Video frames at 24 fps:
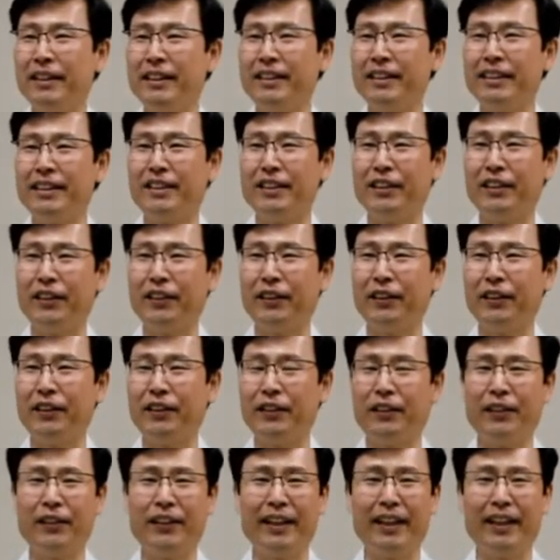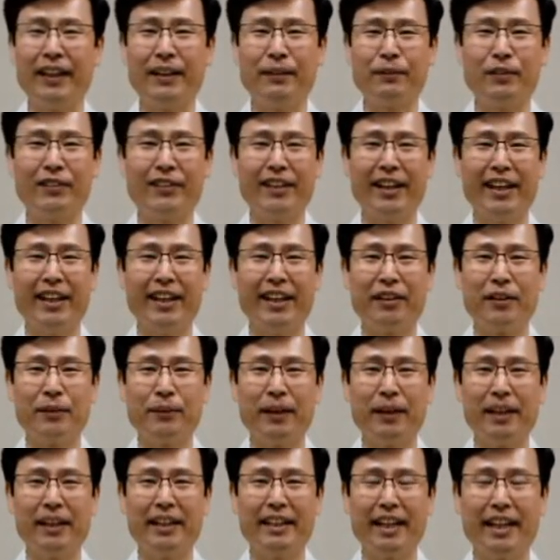So um, today our
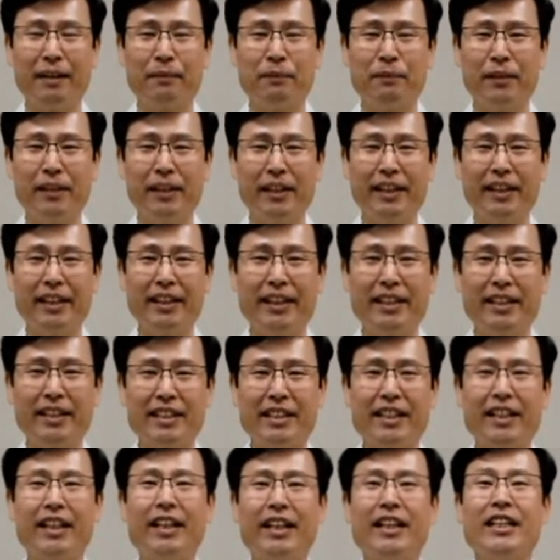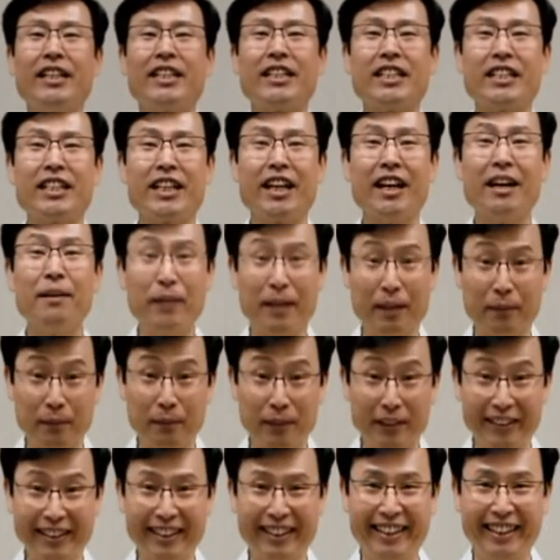main topic is stomach
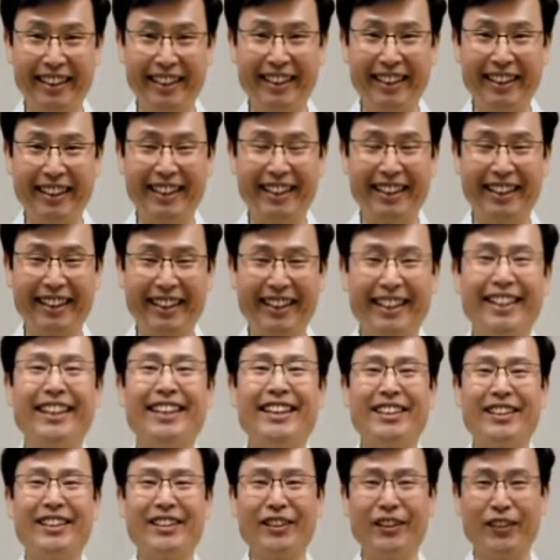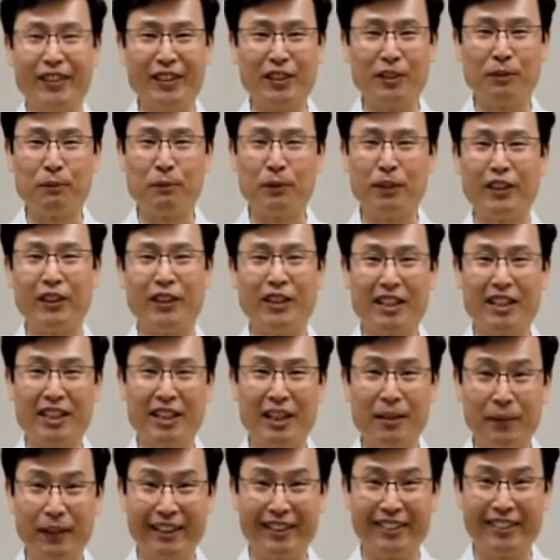meridian. So did you bring your
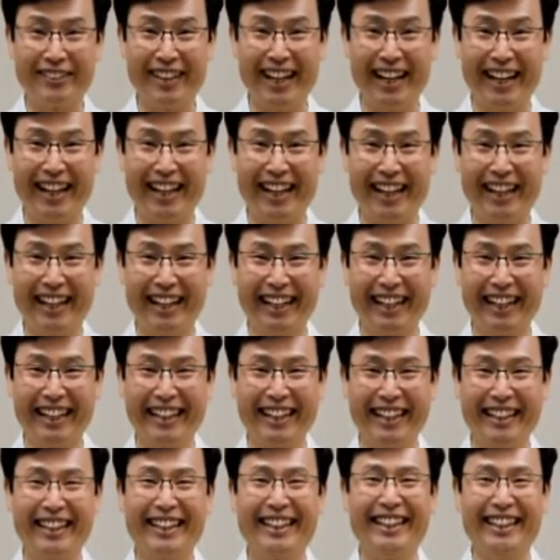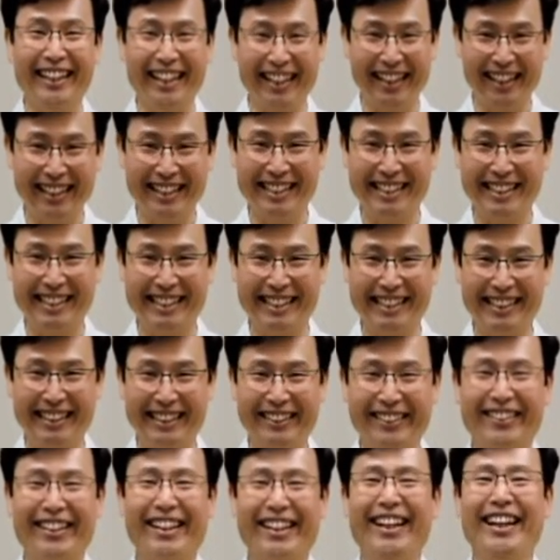stomach today? Yes?
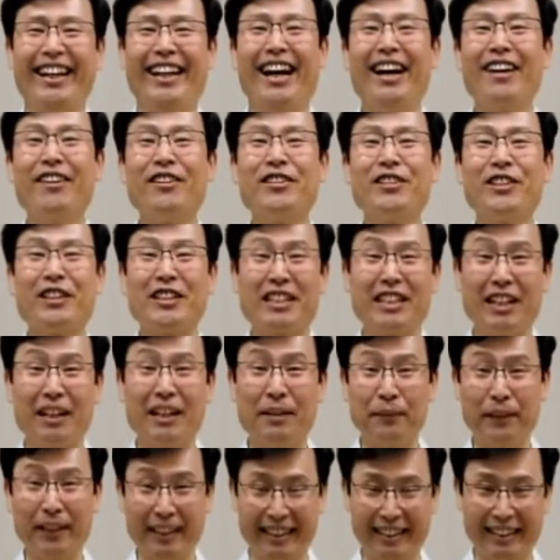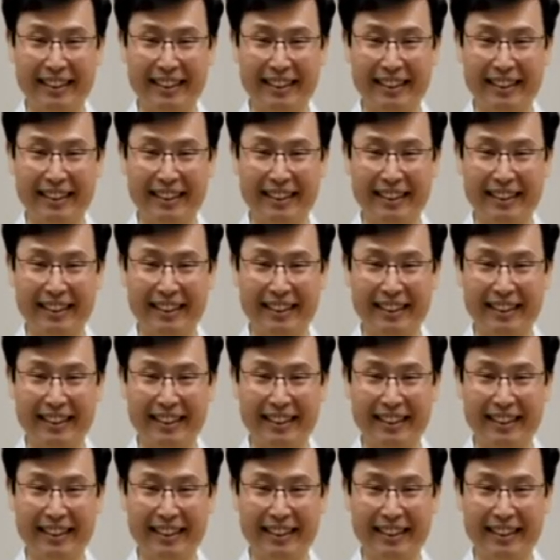Okay, how's your stomach?